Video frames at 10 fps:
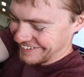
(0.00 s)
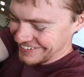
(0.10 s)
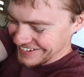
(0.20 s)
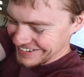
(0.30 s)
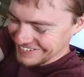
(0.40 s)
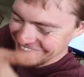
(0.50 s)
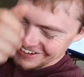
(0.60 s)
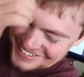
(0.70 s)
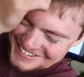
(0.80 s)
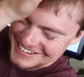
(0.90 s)
now I gotta get
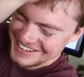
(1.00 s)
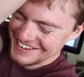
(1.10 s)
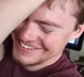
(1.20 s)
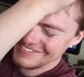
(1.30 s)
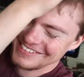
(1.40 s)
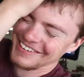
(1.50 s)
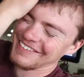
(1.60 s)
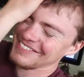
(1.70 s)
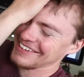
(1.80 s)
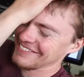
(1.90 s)
my RTK
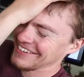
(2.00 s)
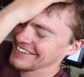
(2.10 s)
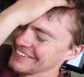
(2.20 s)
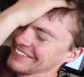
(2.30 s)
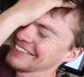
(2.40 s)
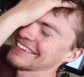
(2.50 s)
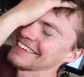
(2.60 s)
subscription renewed.